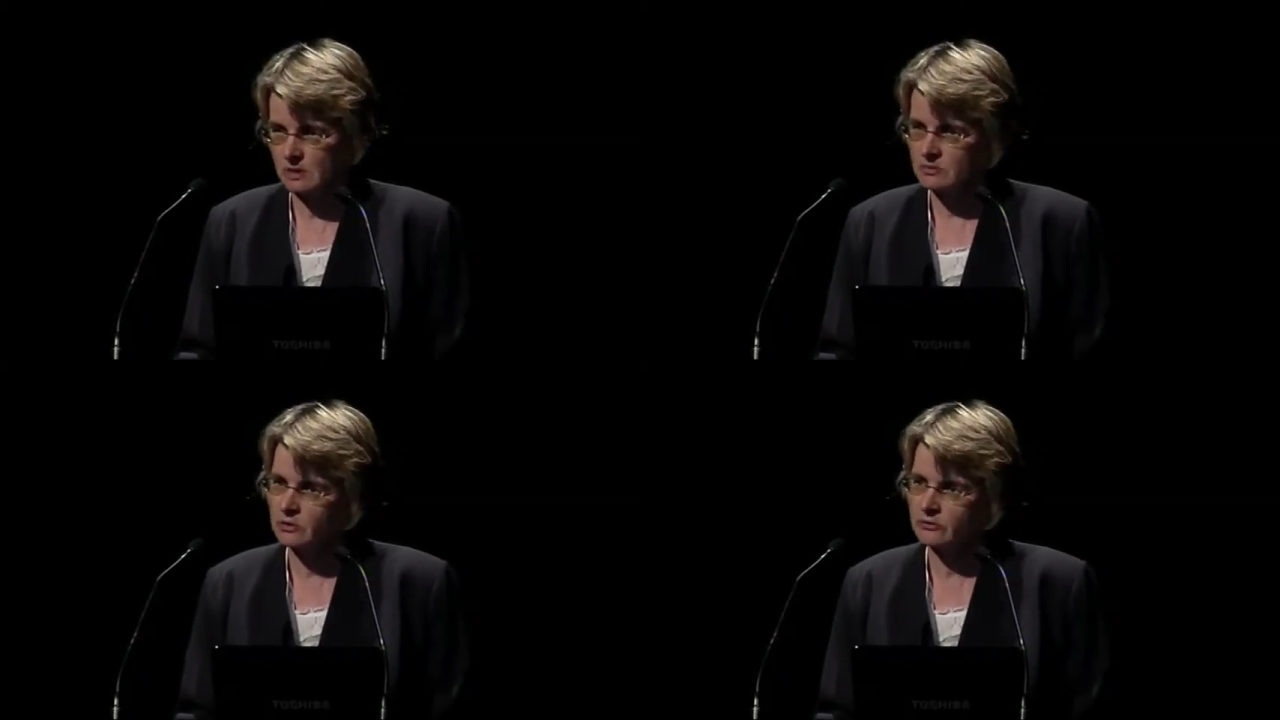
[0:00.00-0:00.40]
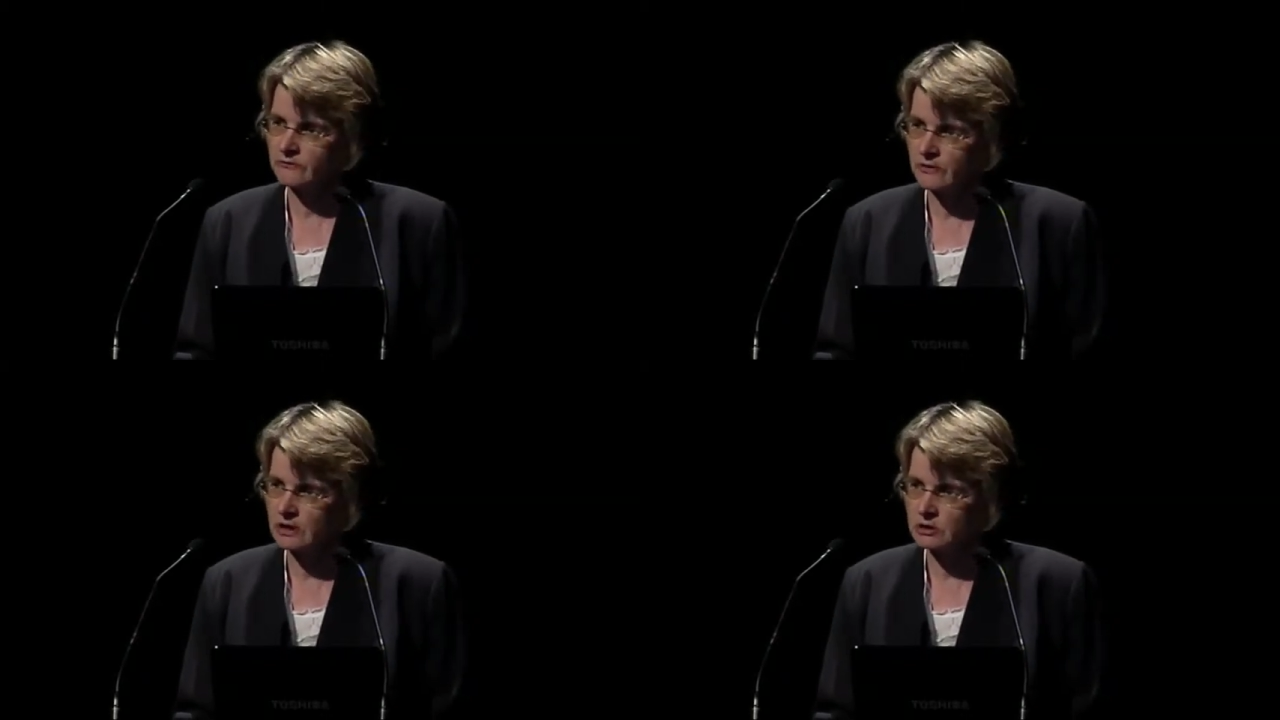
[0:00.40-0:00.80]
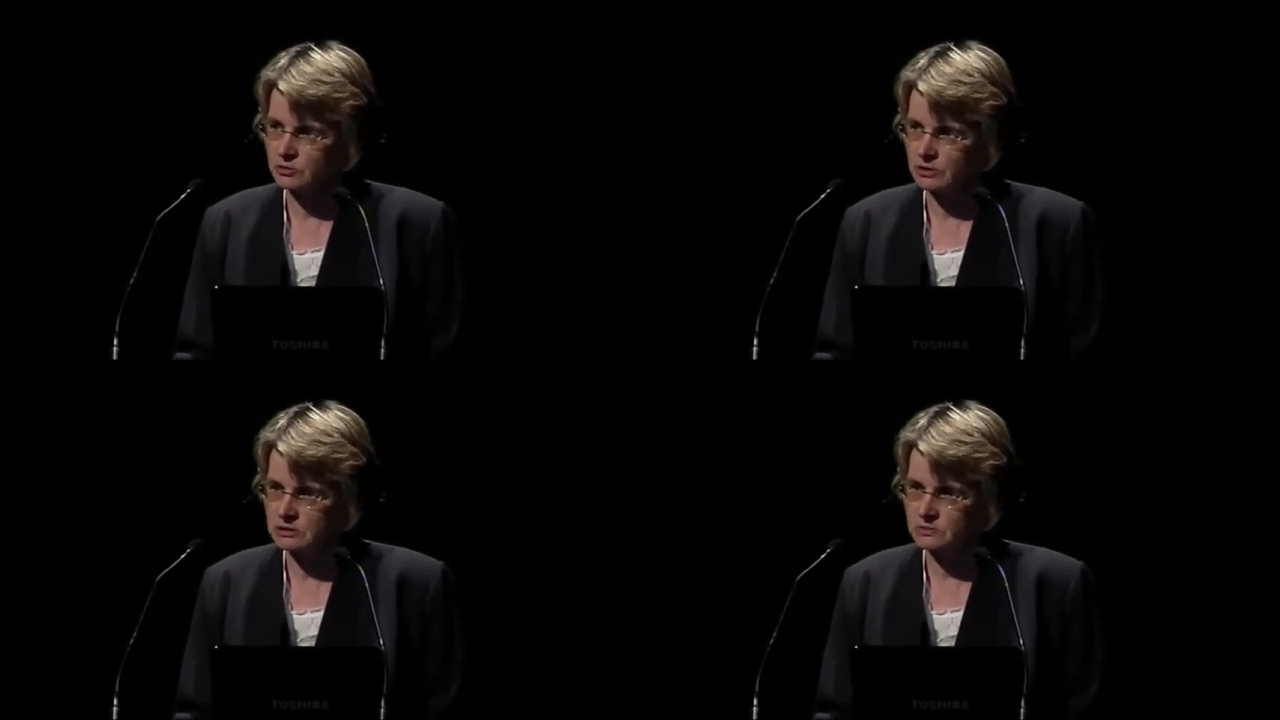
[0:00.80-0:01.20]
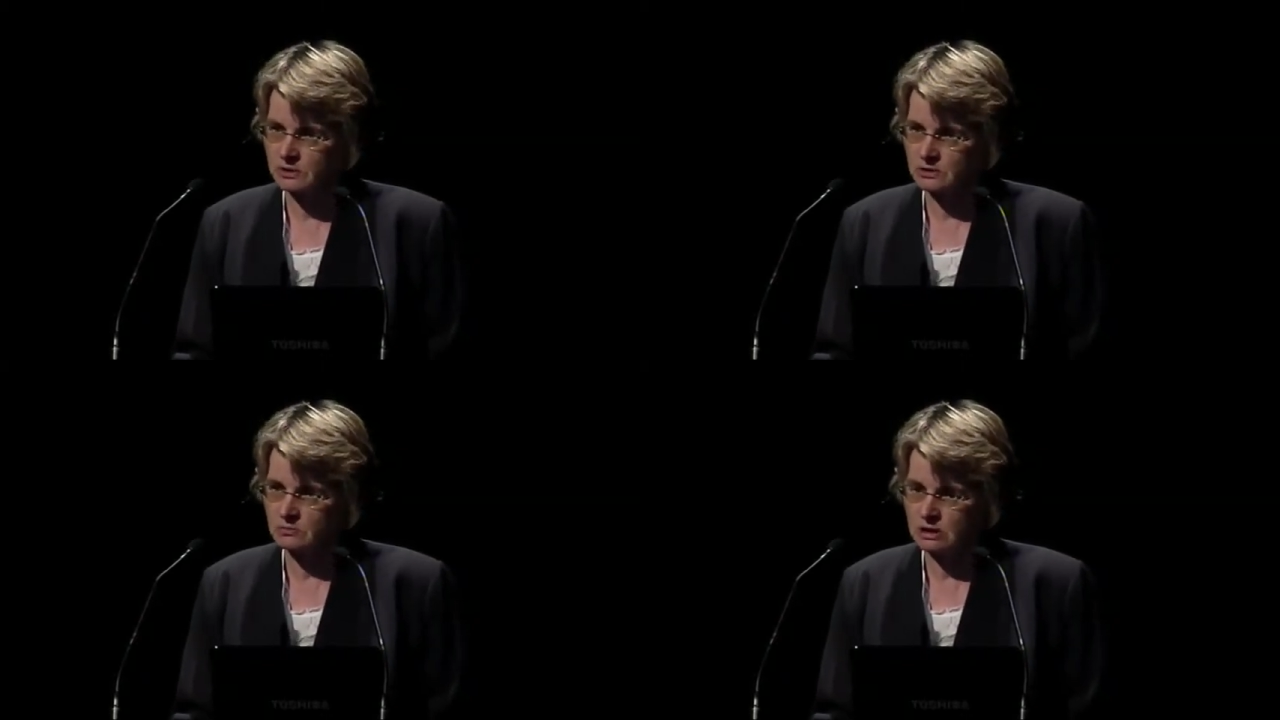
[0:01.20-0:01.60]
Maybe not in the financial ones, but
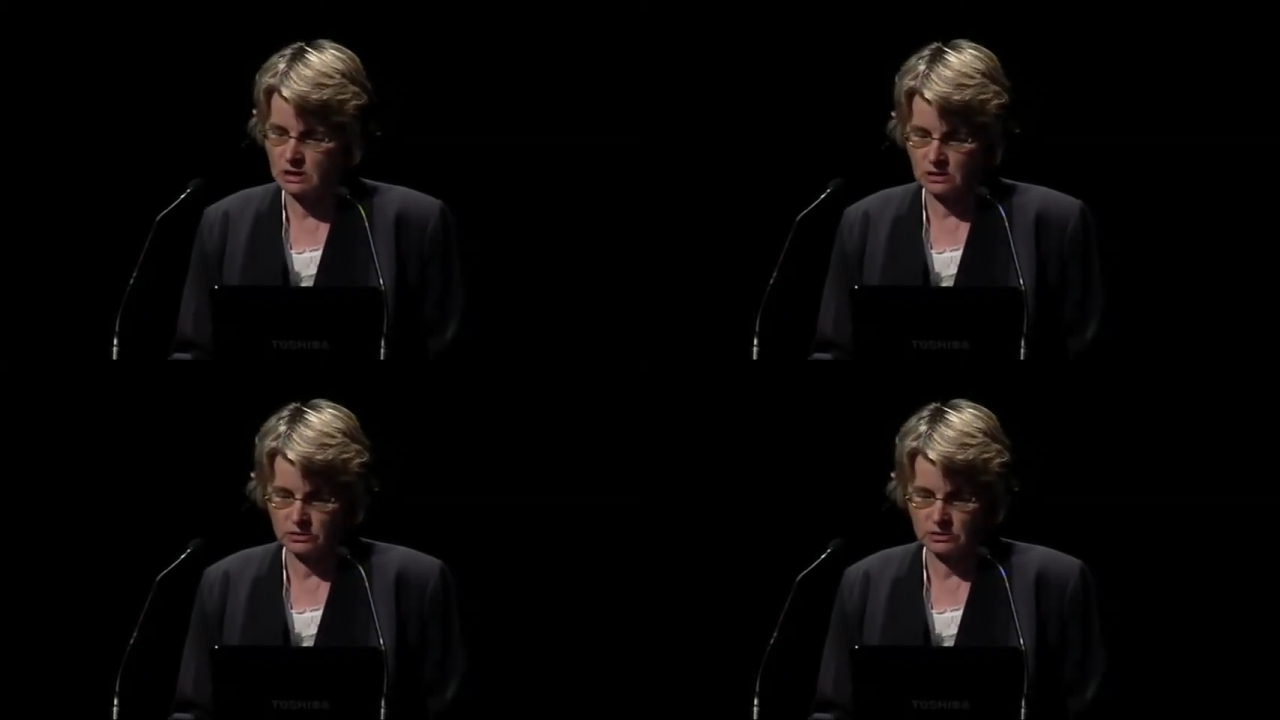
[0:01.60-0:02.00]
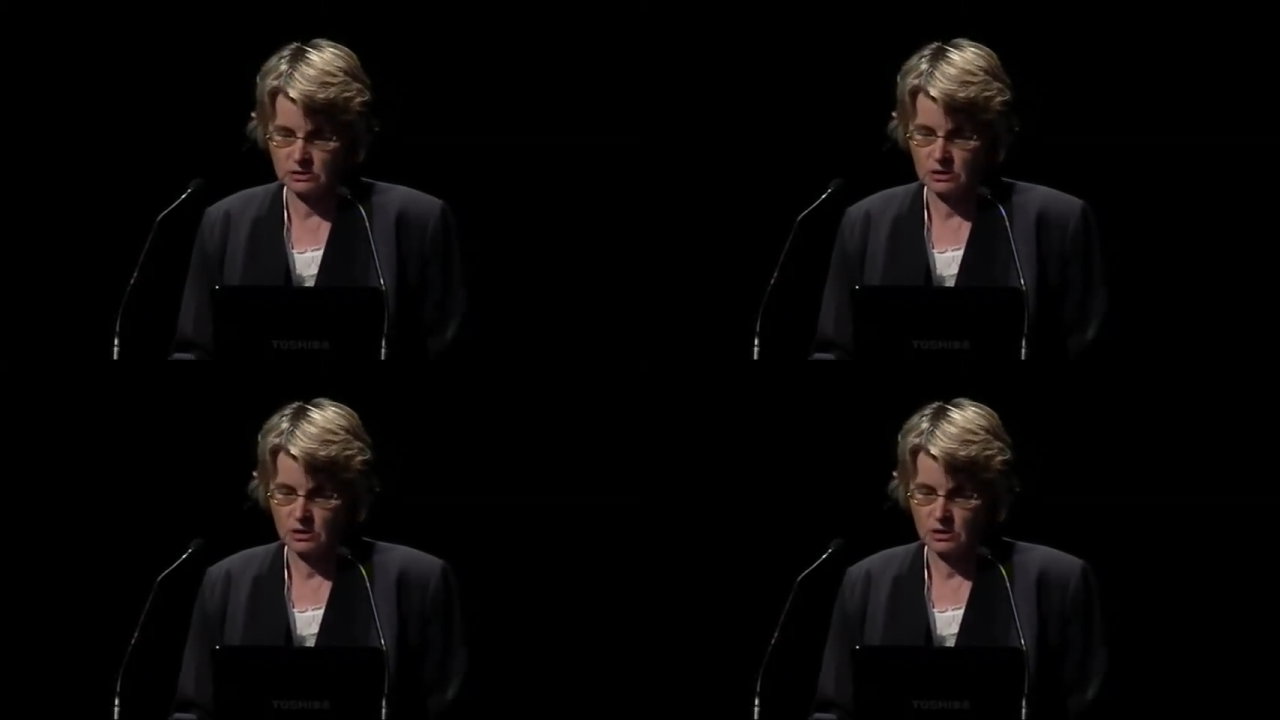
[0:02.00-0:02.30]
in many others.